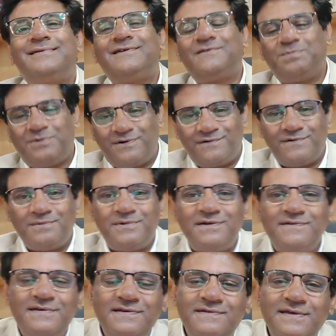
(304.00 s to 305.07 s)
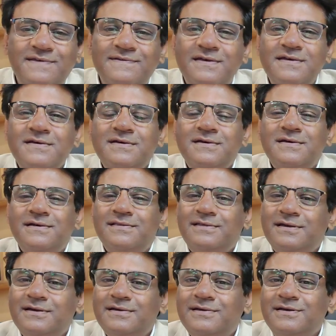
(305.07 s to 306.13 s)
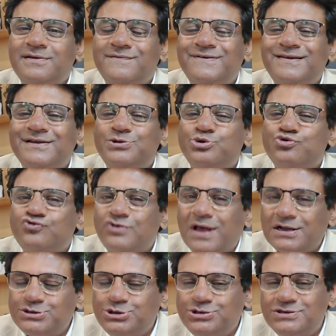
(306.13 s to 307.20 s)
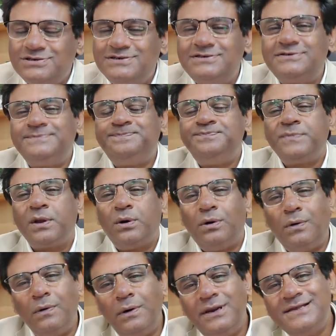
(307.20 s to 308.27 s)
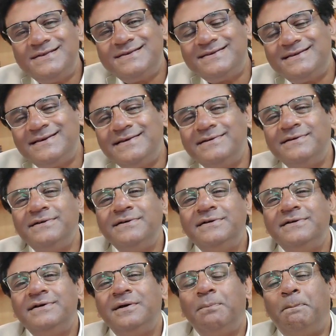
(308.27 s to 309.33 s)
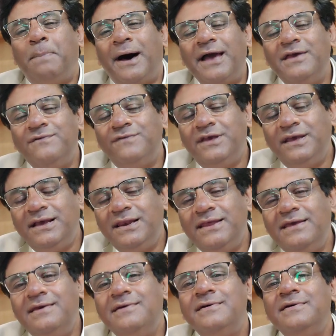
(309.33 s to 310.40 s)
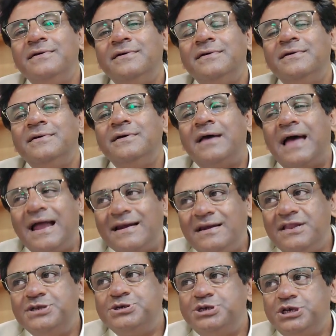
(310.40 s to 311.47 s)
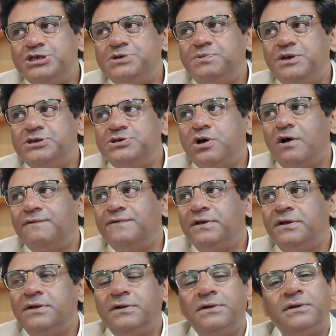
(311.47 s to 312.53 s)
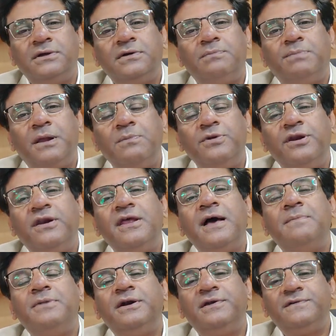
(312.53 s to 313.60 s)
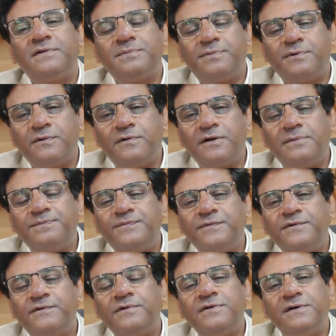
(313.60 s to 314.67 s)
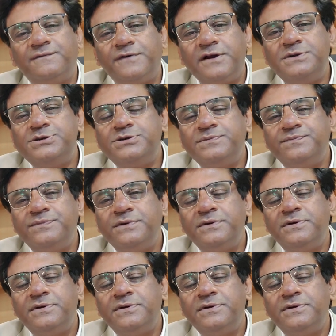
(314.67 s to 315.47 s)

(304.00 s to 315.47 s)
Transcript: respiratory diseases, they are given a structured, holistic, bi-weekly, at least 6 weeks of pulmonary rehabilitation program. So dear friends,